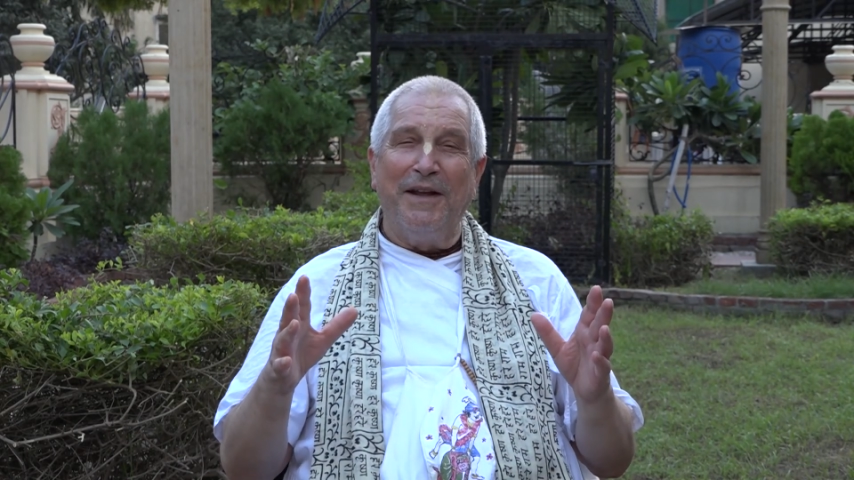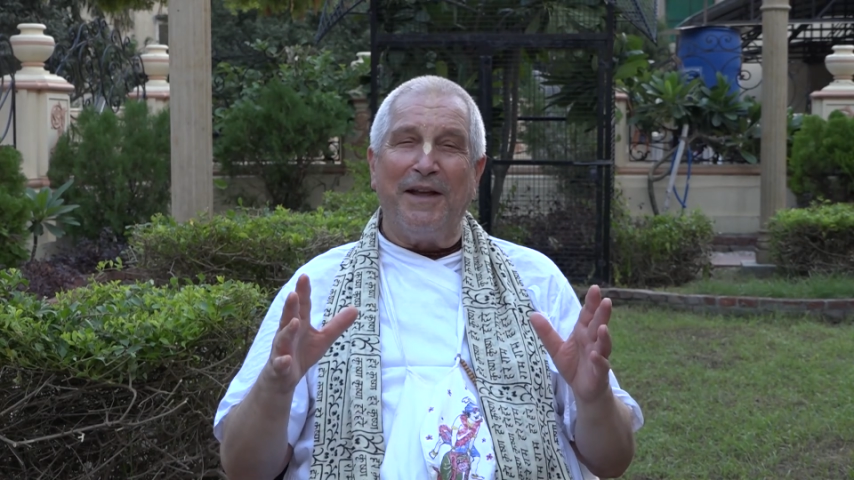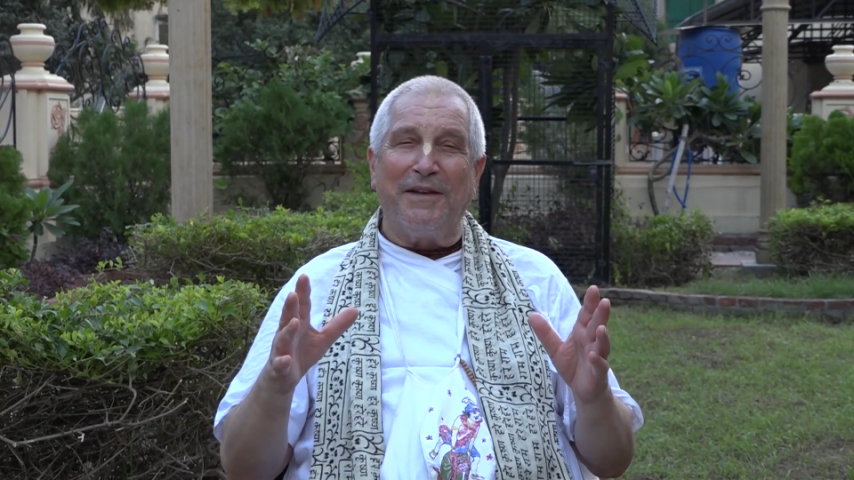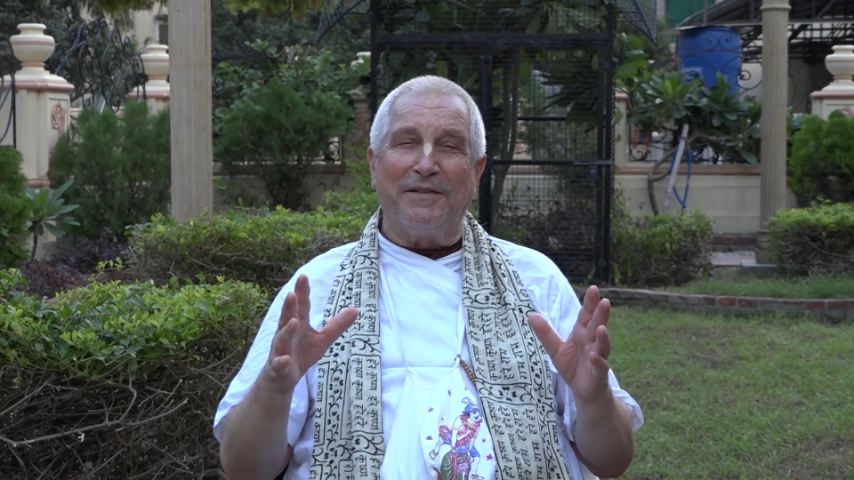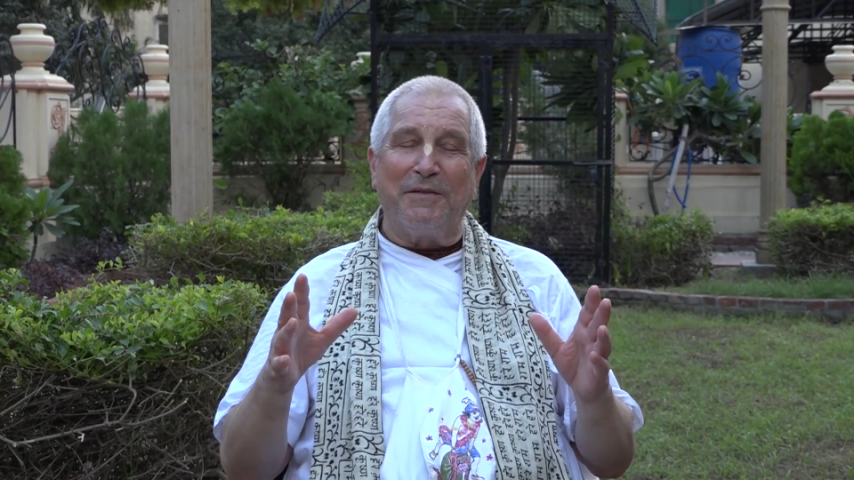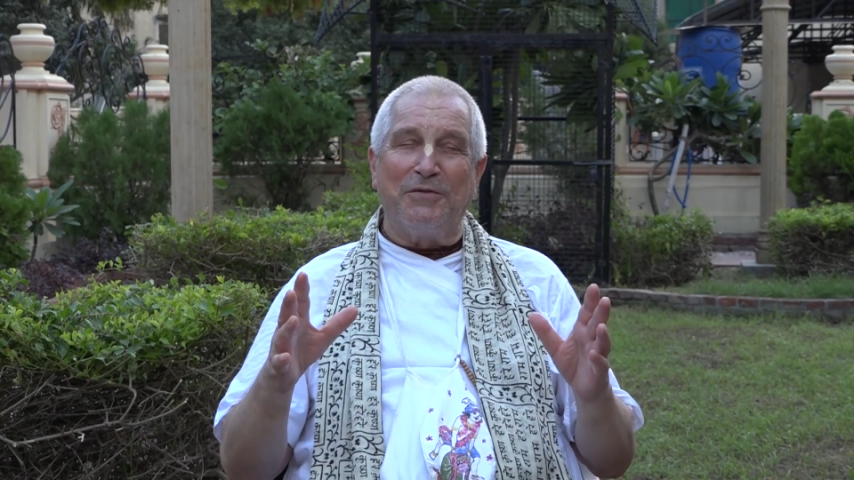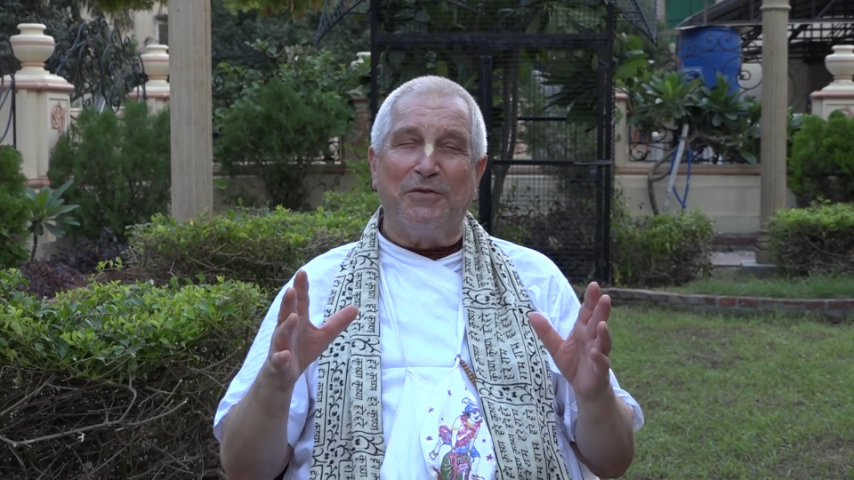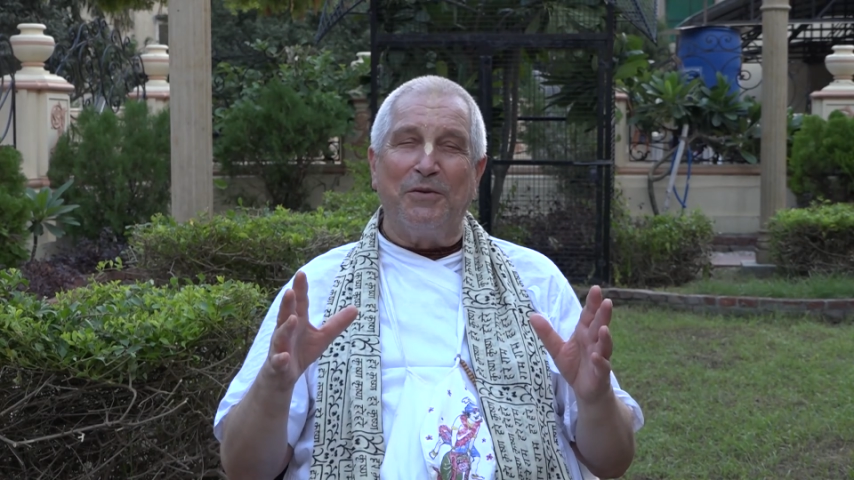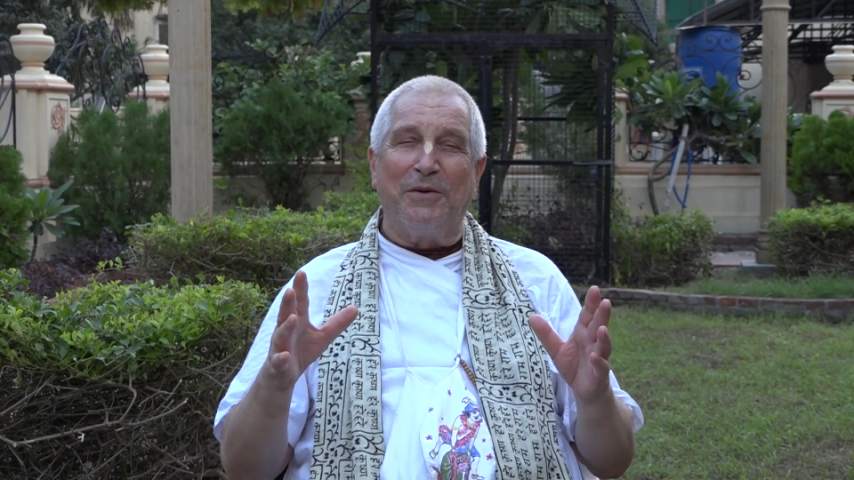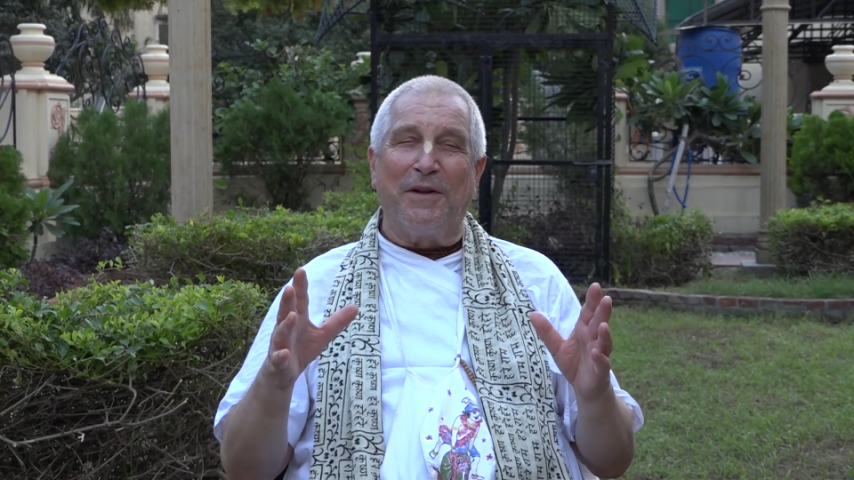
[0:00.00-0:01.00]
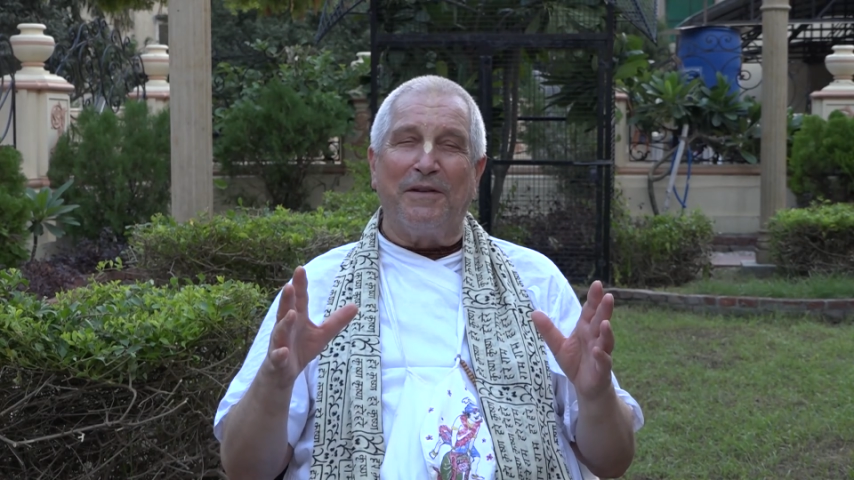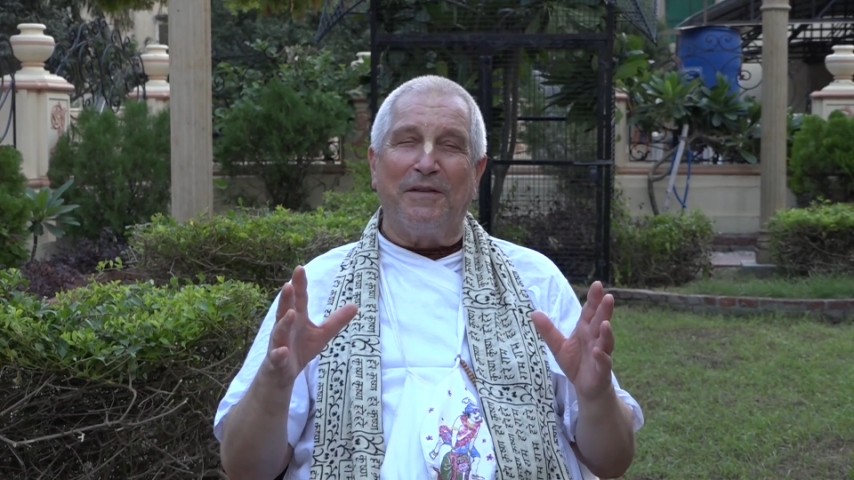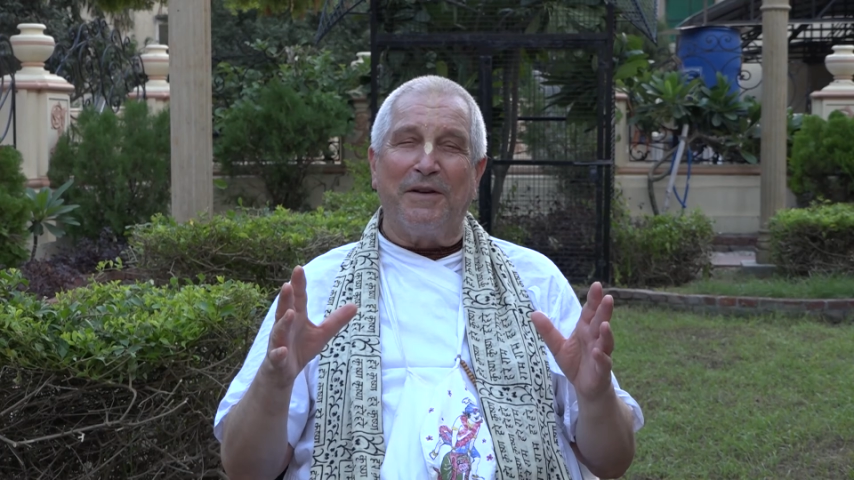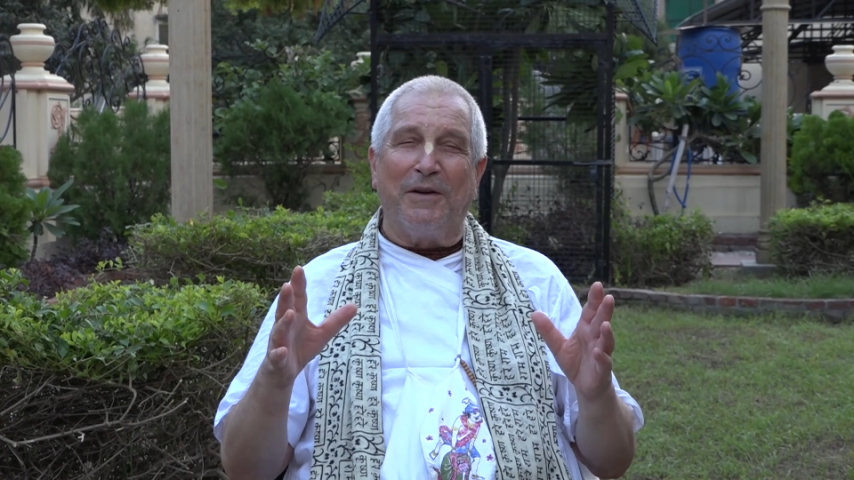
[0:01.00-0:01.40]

as the jewel of the